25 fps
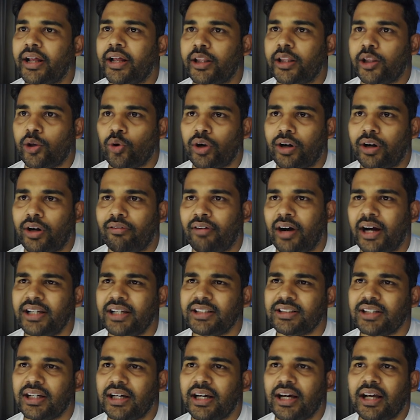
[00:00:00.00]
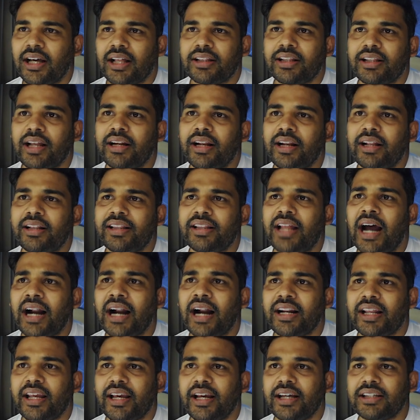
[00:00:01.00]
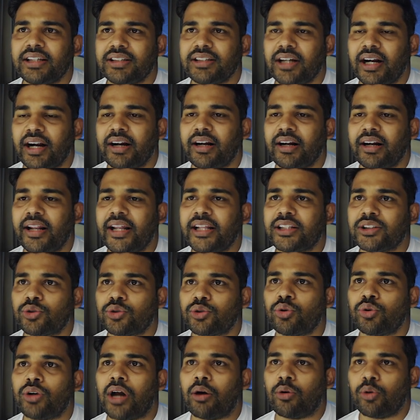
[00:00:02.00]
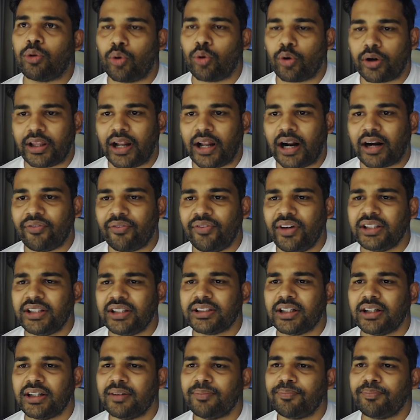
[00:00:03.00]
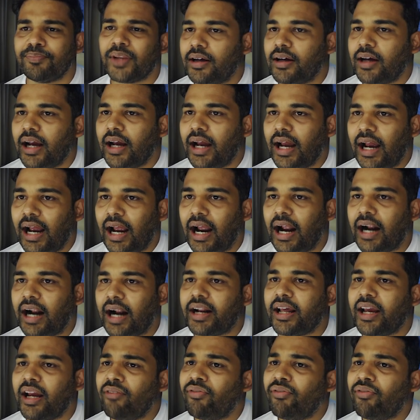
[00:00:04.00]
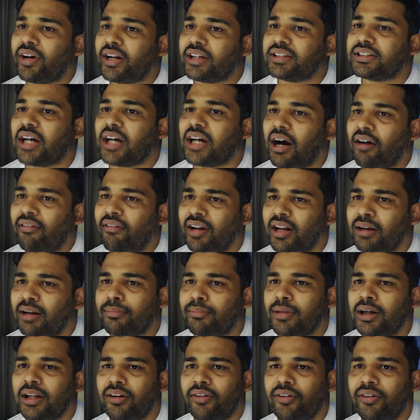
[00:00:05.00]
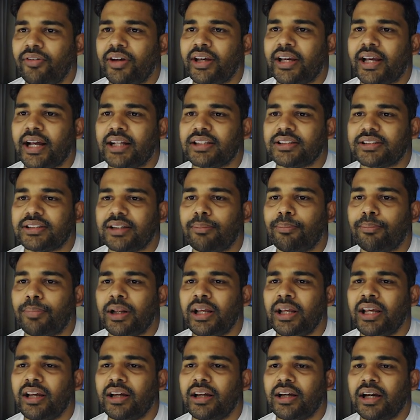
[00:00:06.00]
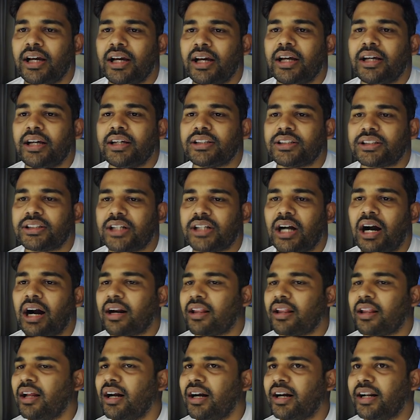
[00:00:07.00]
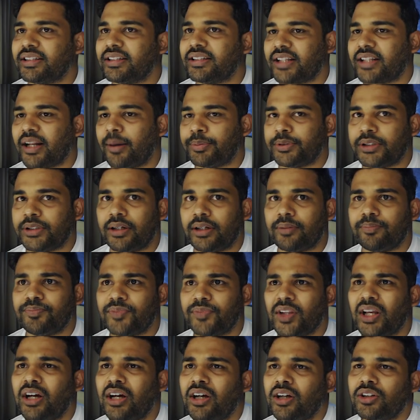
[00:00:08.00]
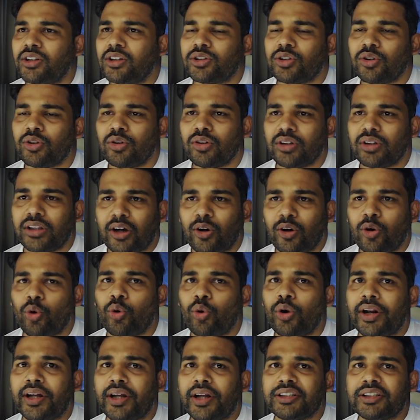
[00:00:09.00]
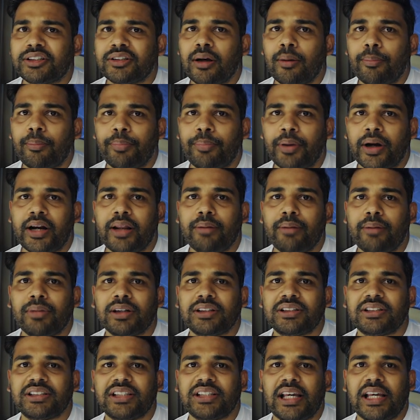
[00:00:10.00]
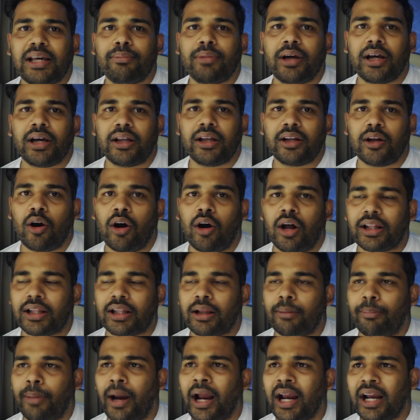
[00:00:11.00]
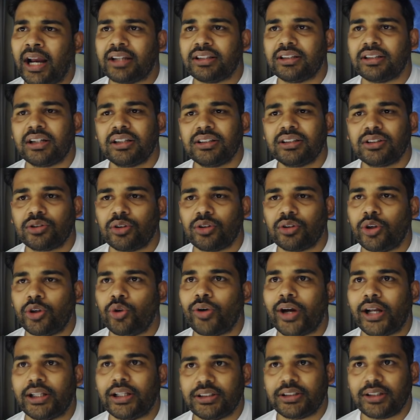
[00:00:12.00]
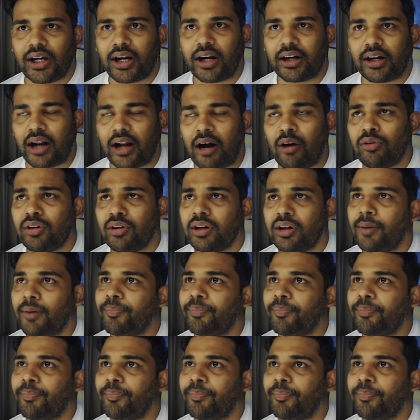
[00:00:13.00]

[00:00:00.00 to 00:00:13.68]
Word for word: in your device, then in that case it needs to download that feature. And if it is available, we can simply start the description. So the code is pretty much same in all the packages, so you can check it out.